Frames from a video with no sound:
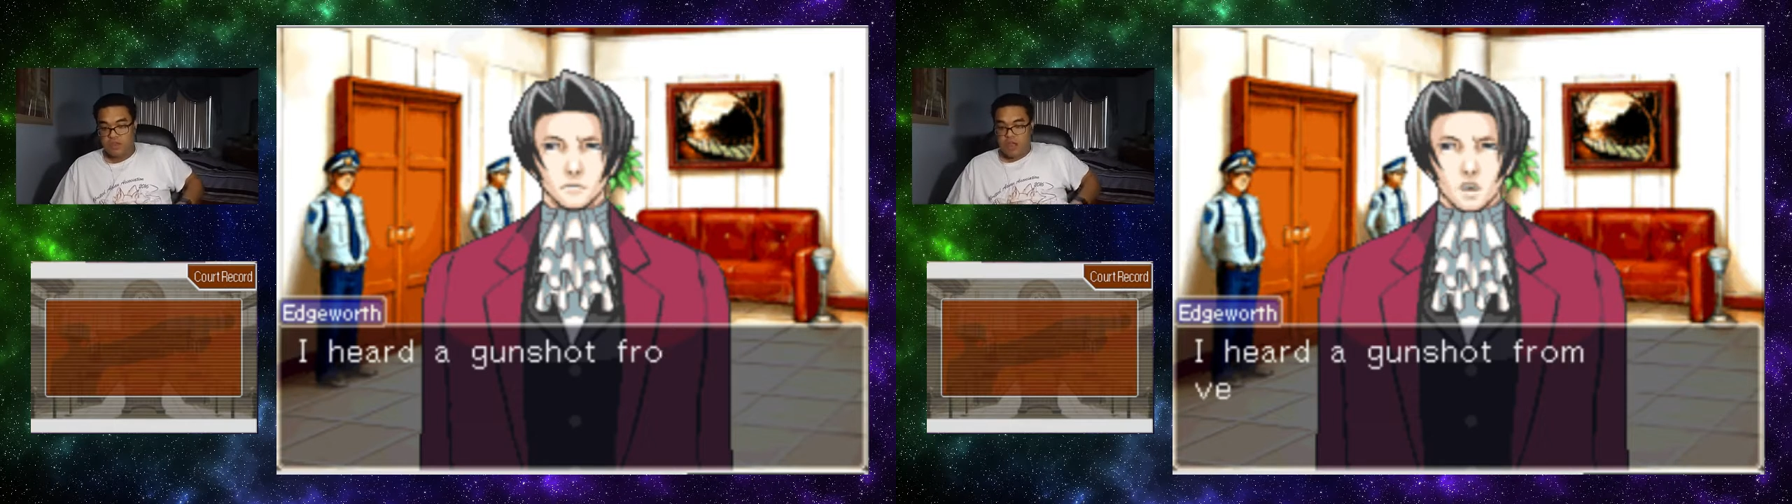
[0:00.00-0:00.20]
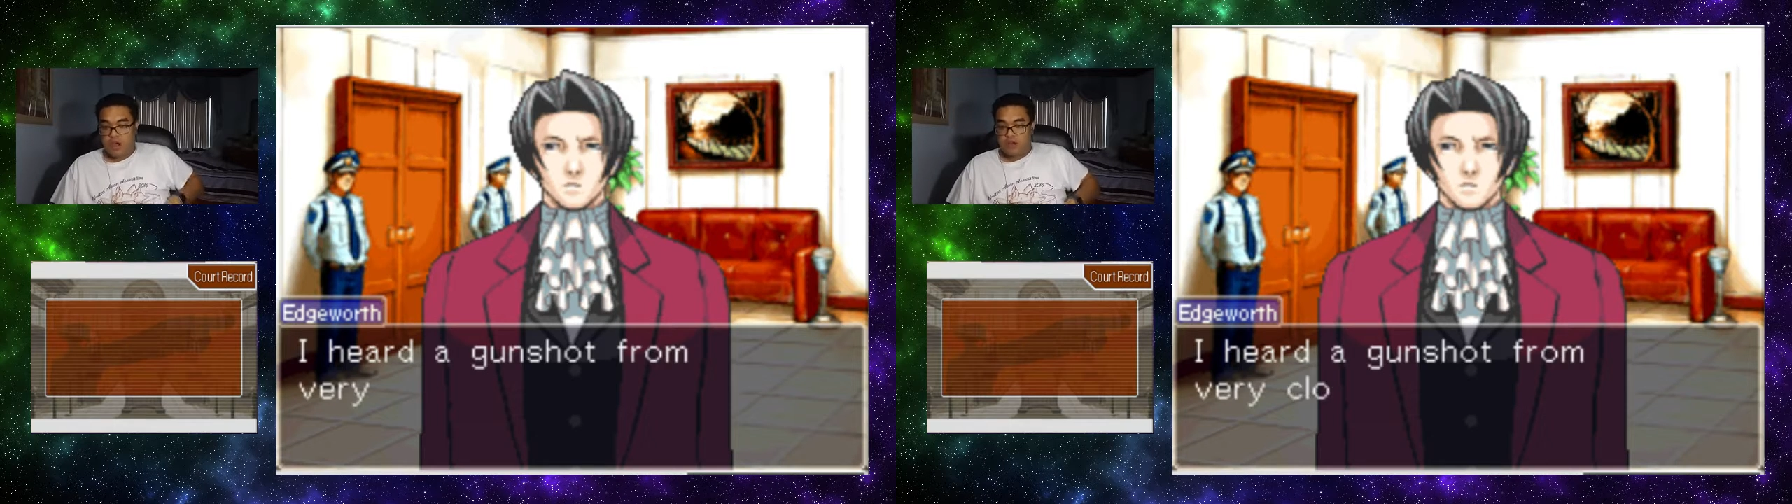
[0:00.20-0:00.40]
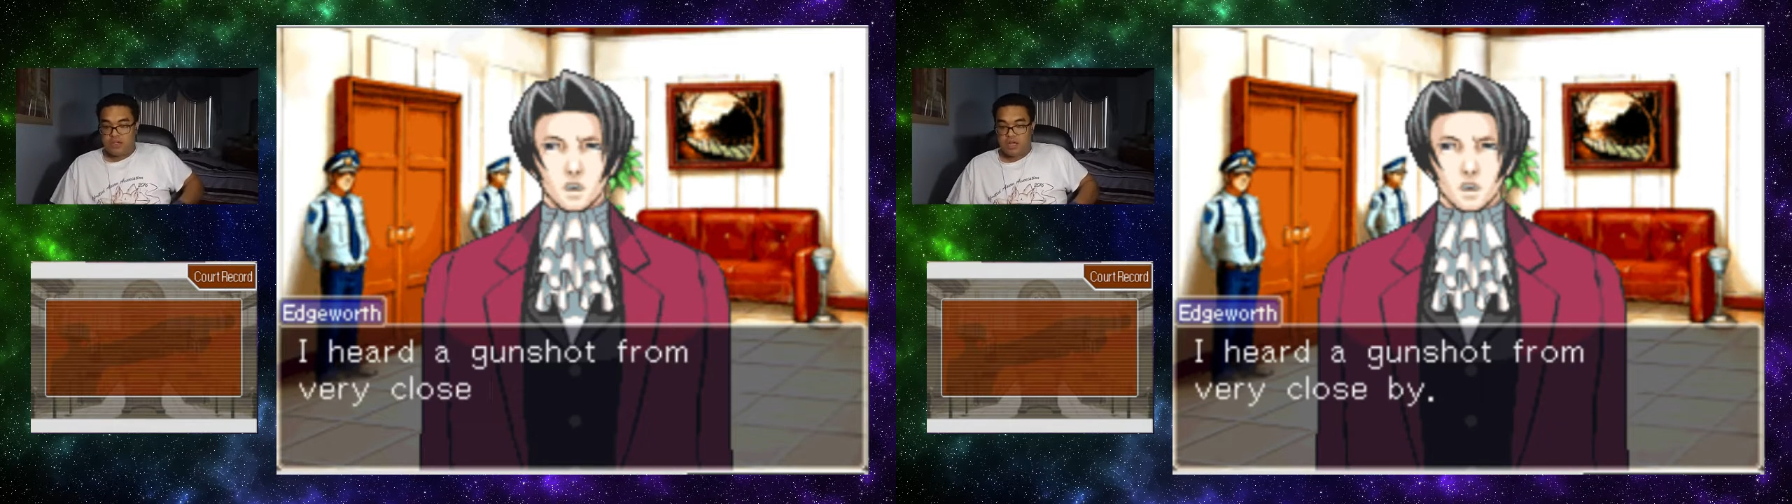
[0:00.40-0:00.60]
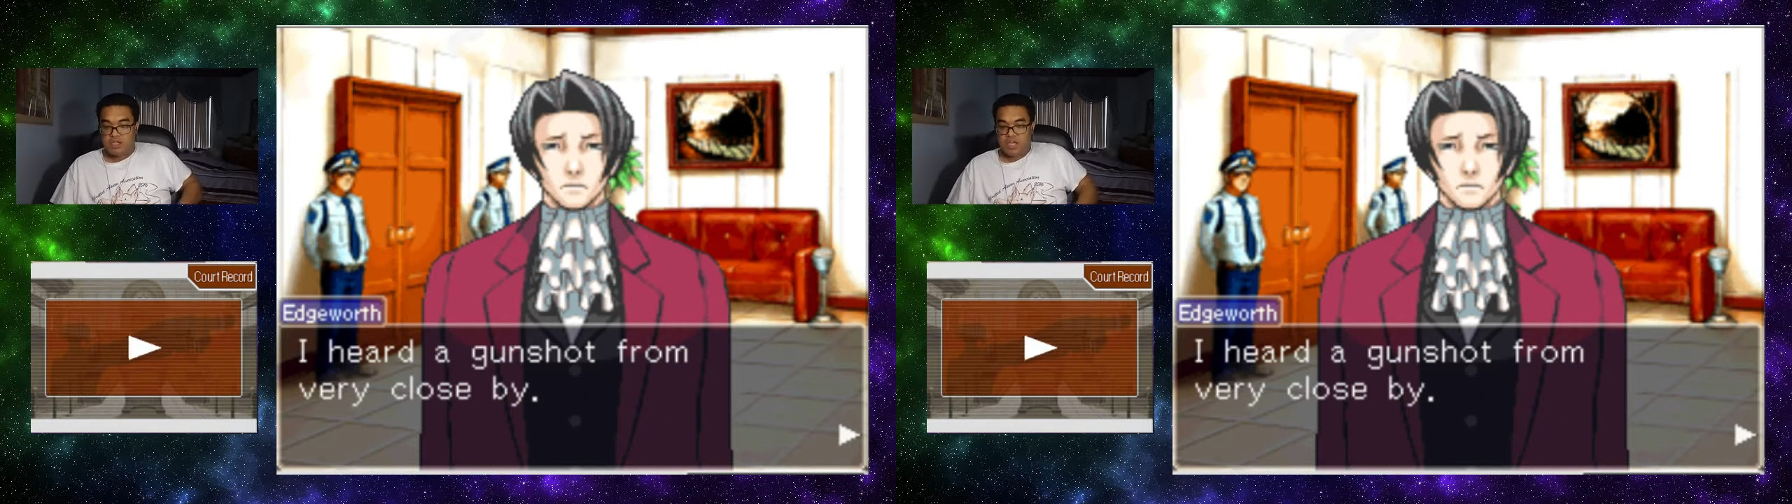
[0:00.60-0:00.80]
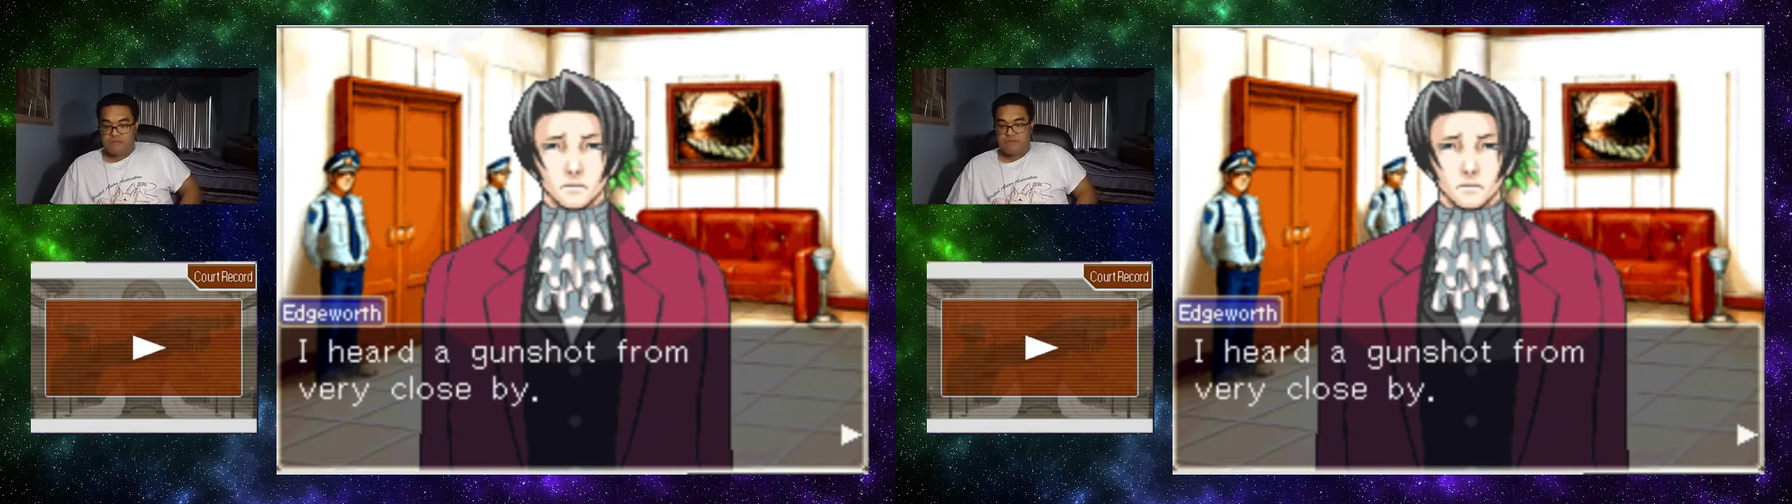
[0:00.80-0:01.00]
I heard a
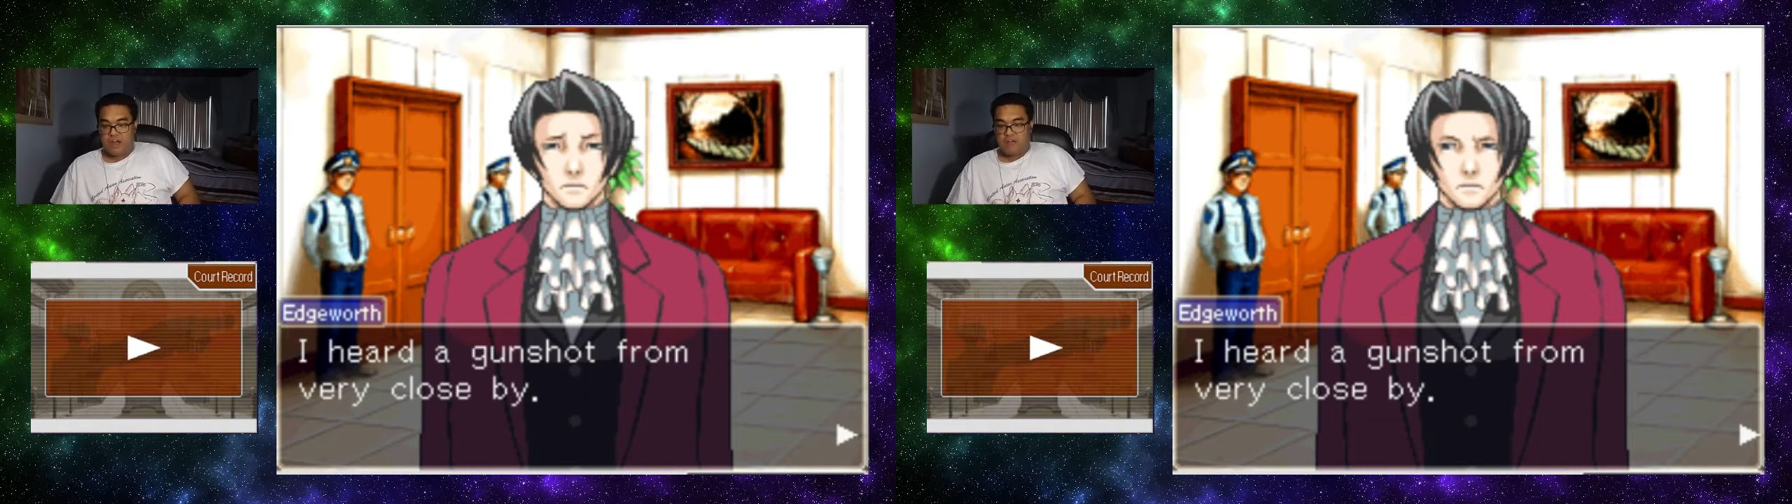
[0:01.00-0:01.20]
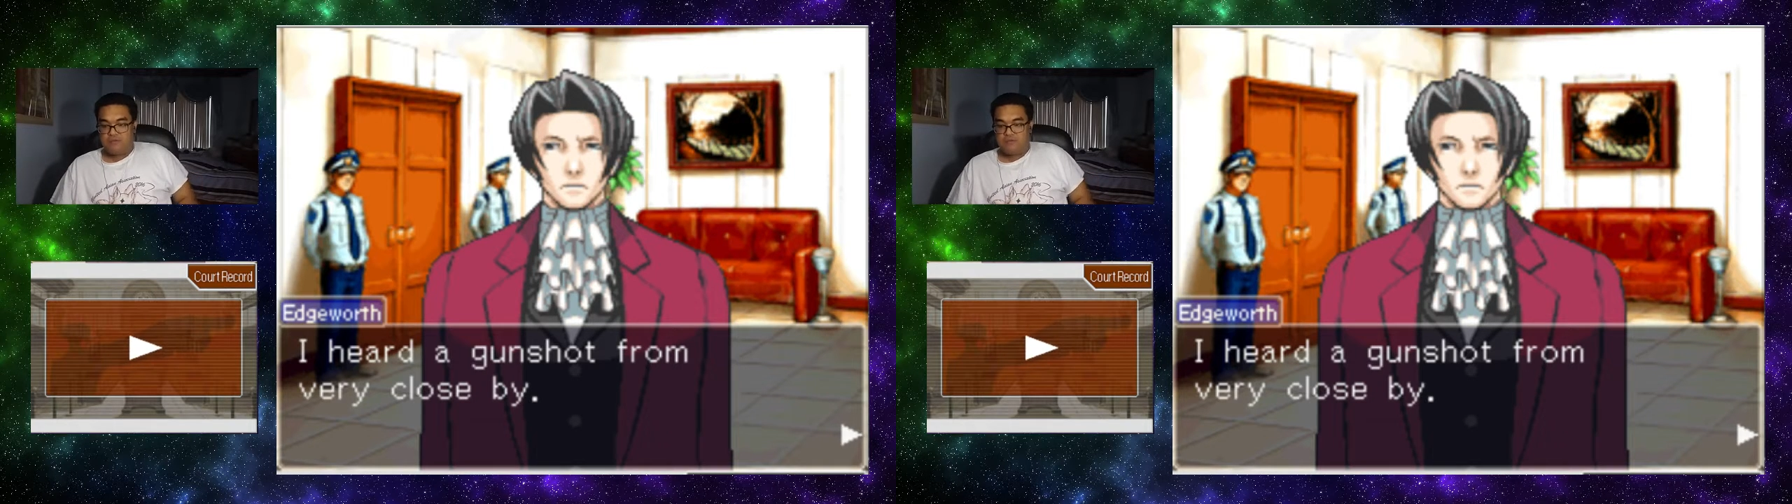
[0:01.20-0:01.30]
gunshot